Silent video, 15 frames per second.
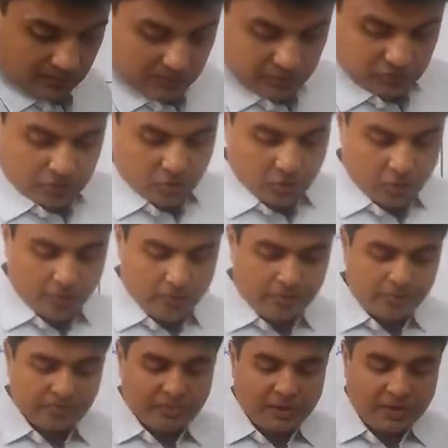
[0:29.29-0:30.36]
So
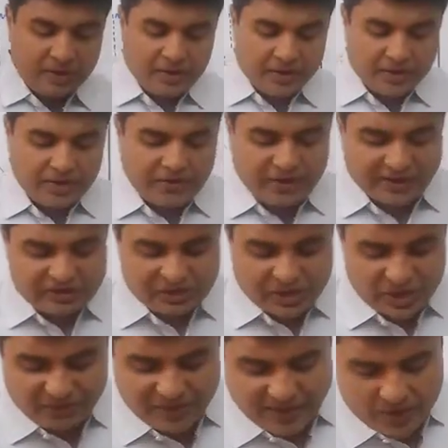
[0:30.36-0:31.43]

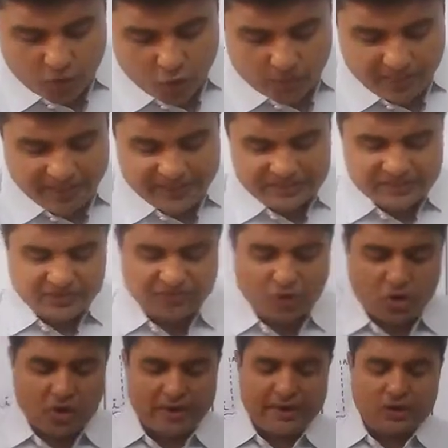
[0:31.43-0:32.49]
refraction of light obeys the
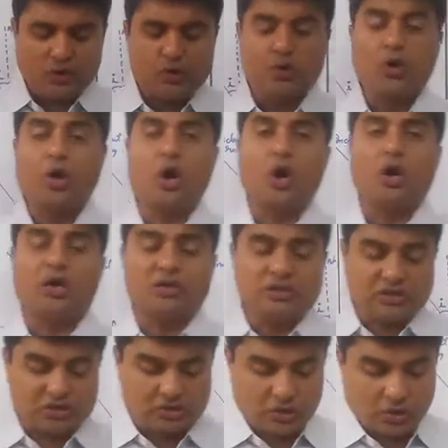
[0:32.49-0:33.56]
following two
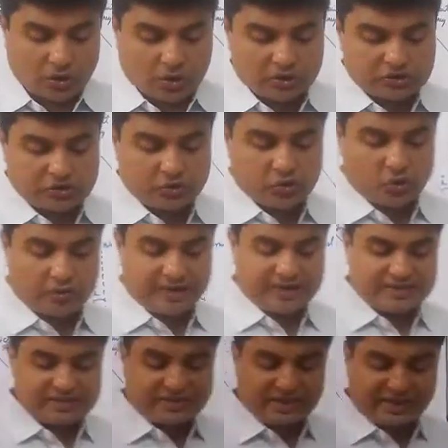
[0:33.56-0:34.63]
laws, also known
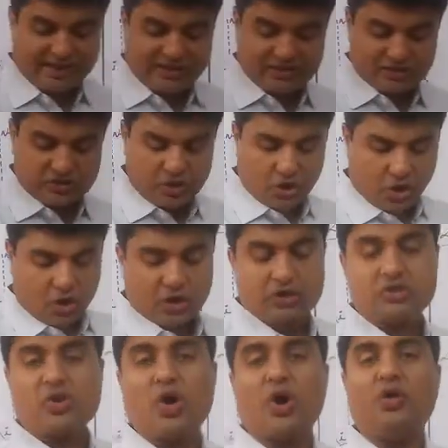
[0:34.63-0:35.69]
as Snell's
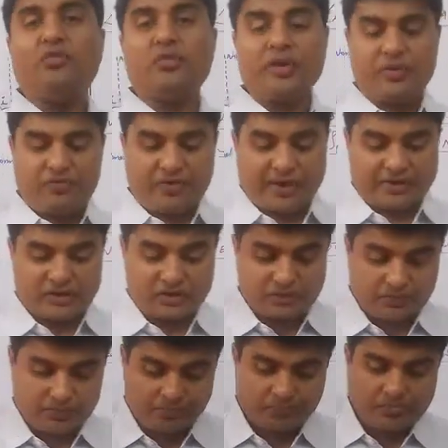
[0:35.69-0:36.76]
laws of refraction.
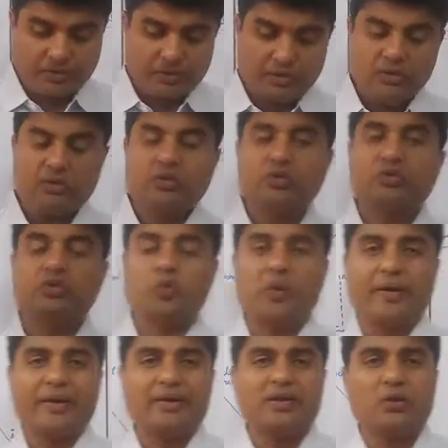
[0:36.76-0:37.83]
So
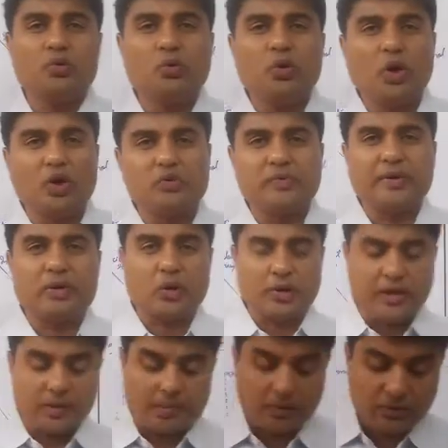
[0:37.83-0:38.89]
what are the two laws we are
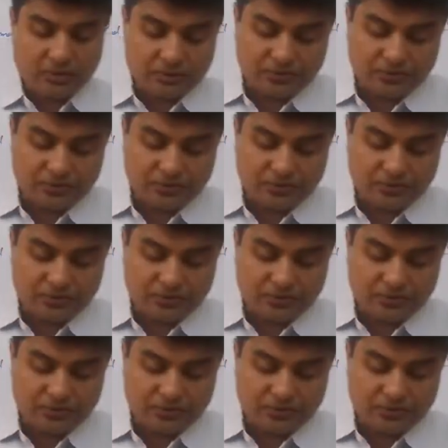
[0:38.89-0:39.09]
talking about?